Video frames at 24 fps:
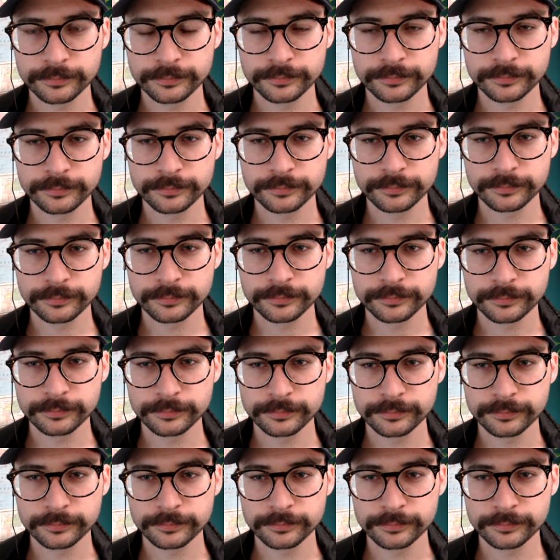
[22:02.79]

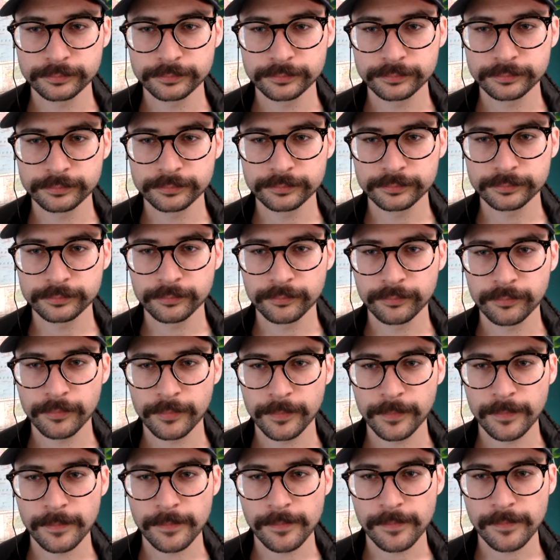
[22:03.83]

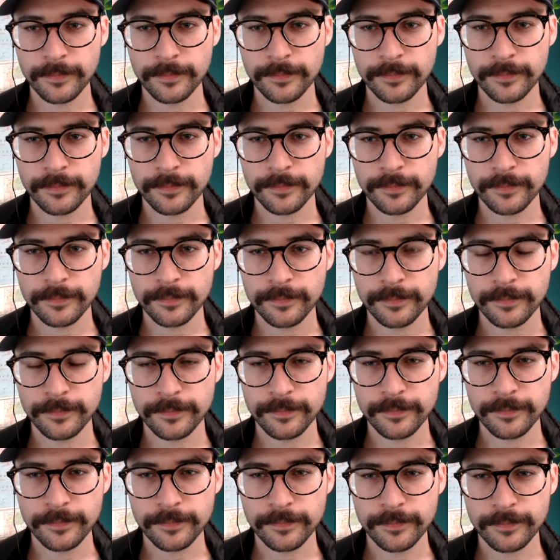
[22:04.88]

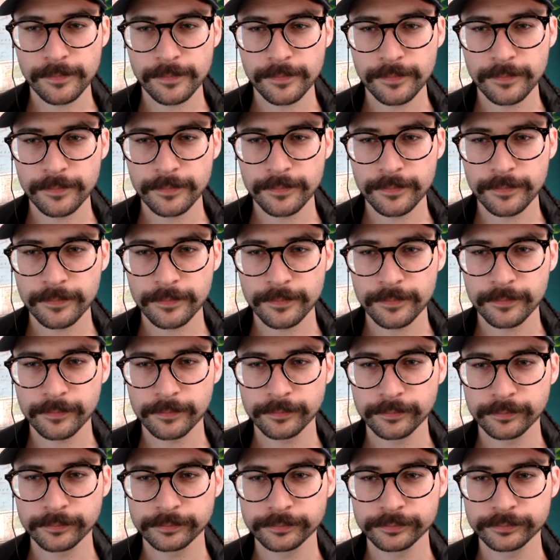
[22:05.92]

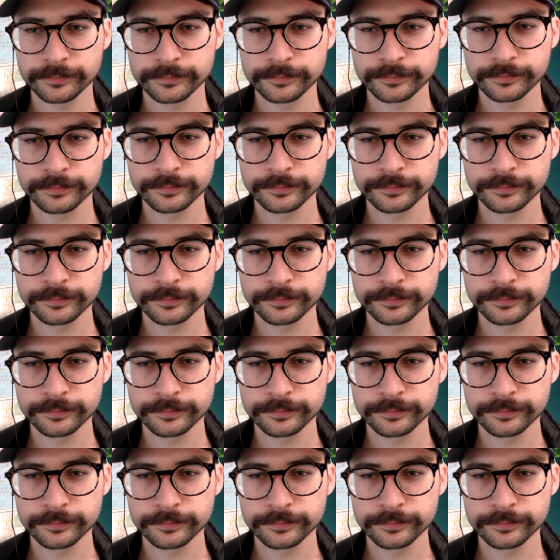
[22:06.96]
No words are spoken by the person on screen.